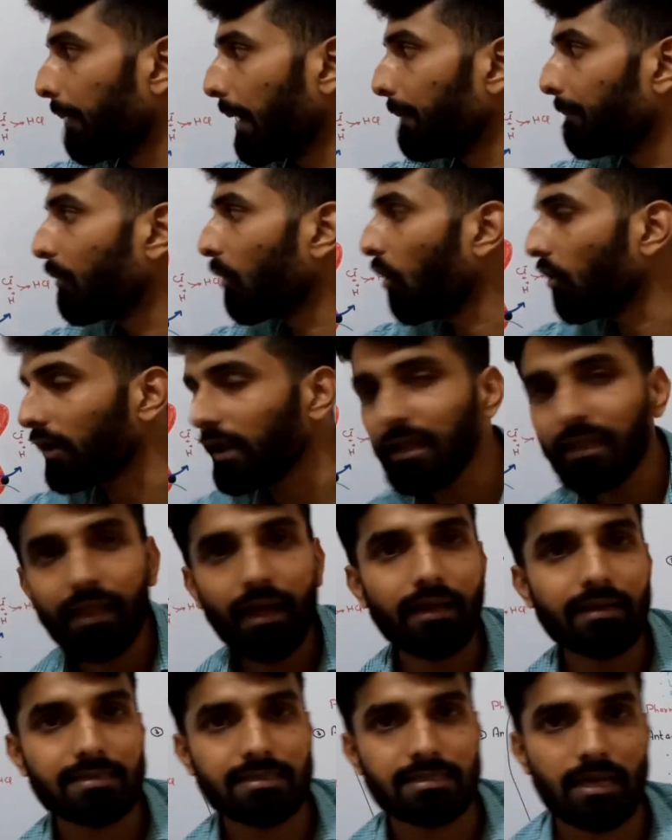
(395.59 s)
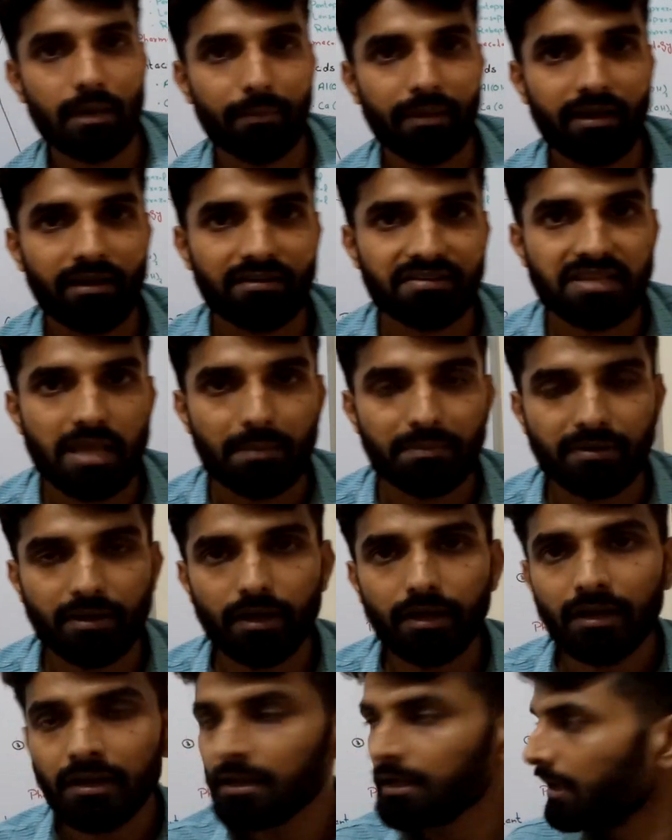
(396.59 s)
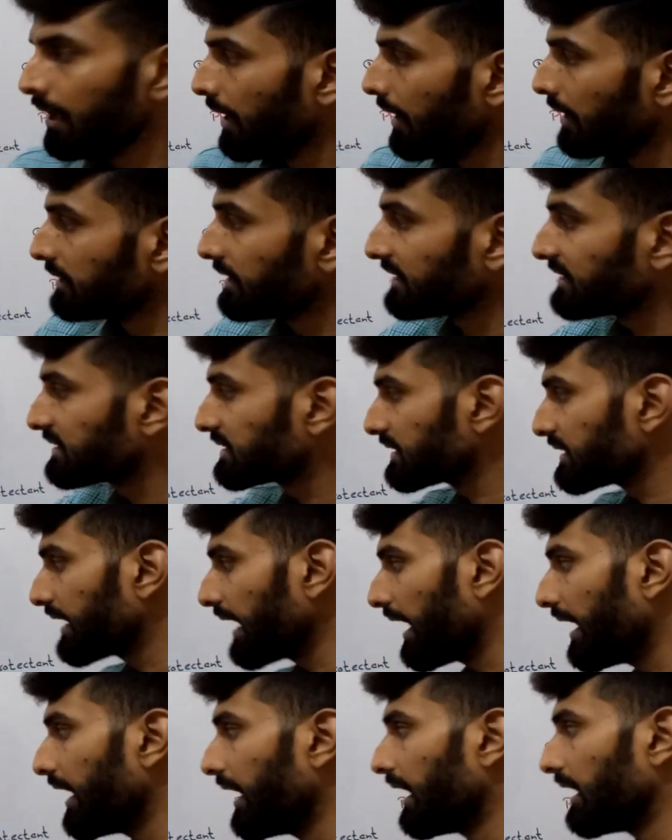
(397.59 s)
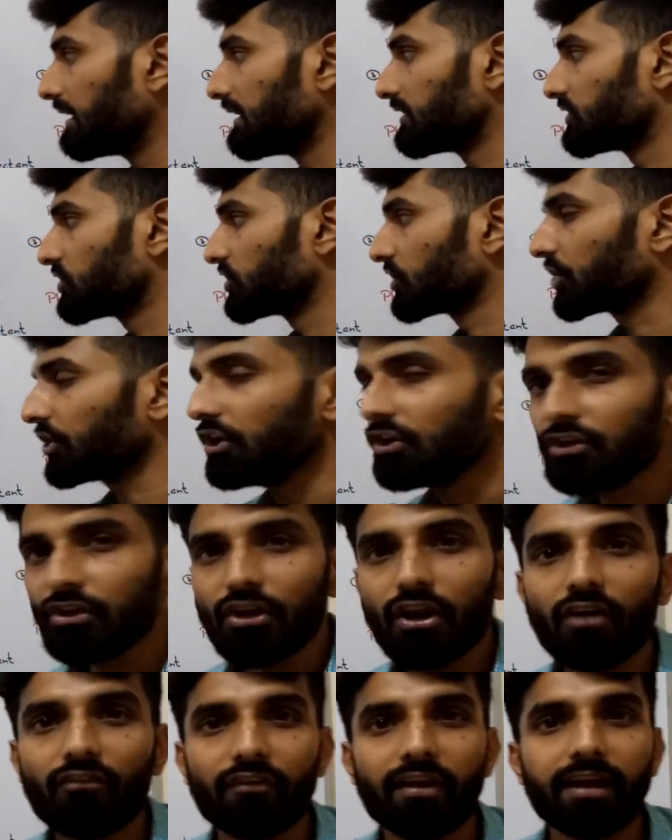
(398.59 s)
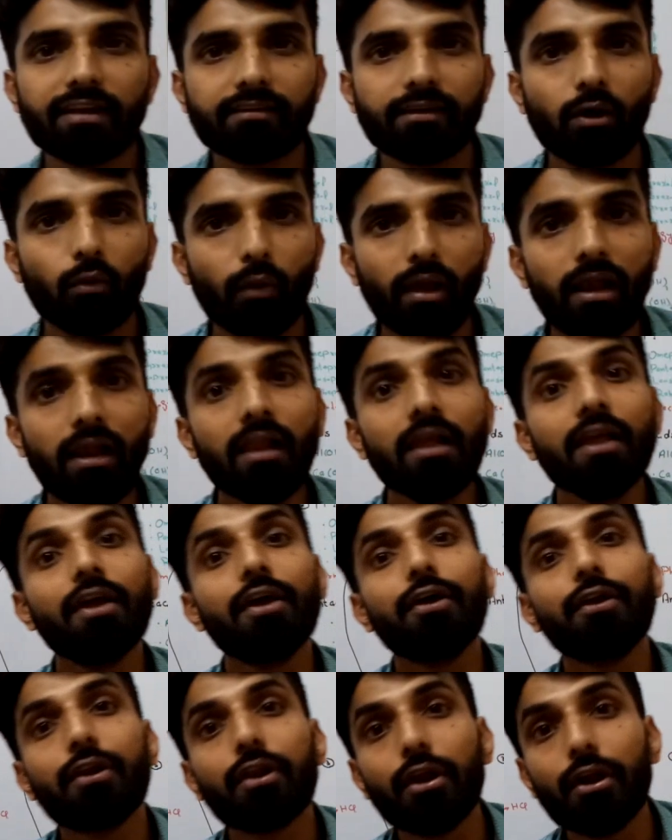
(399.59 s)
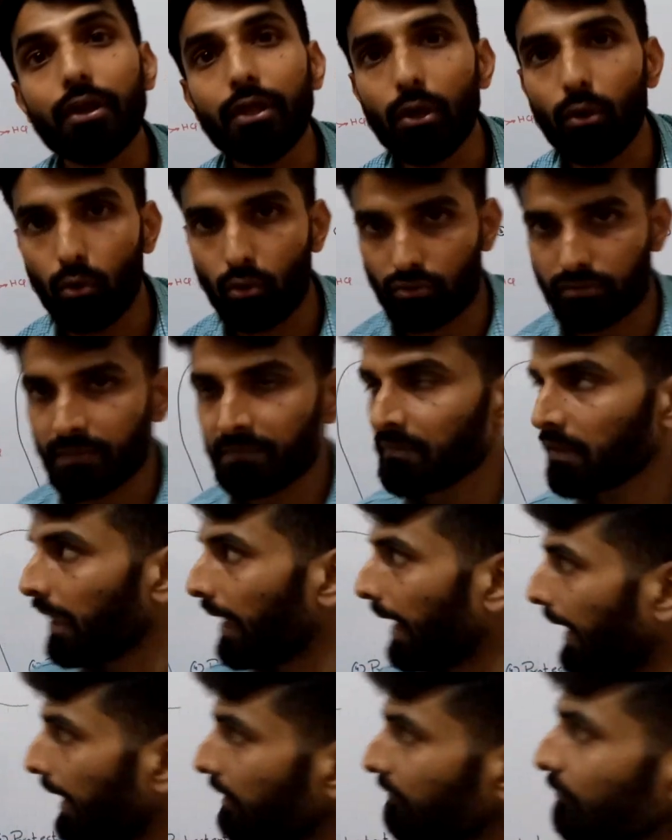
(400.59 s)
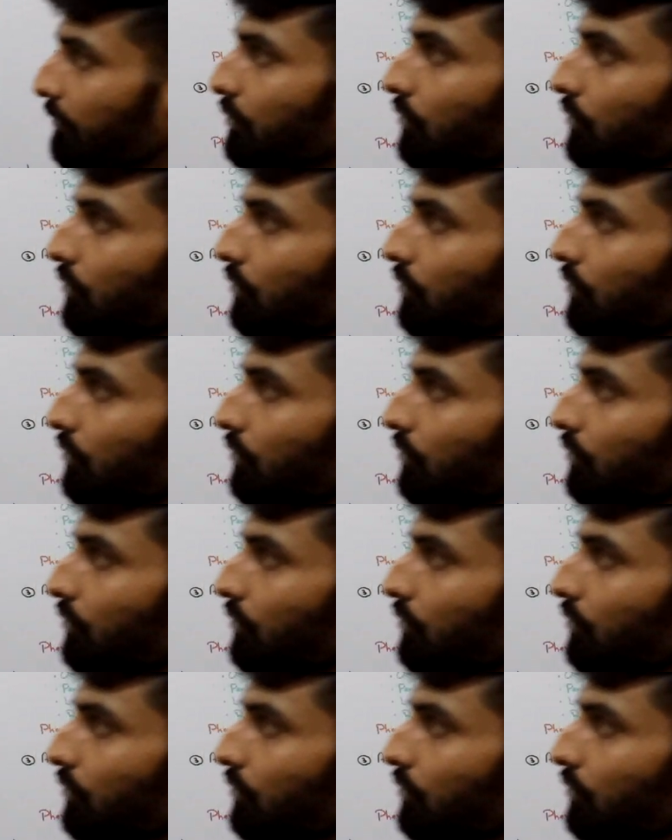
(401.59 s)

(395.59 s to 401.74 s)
blocking the histamine receptor, the secretion of acid will reduce. And if you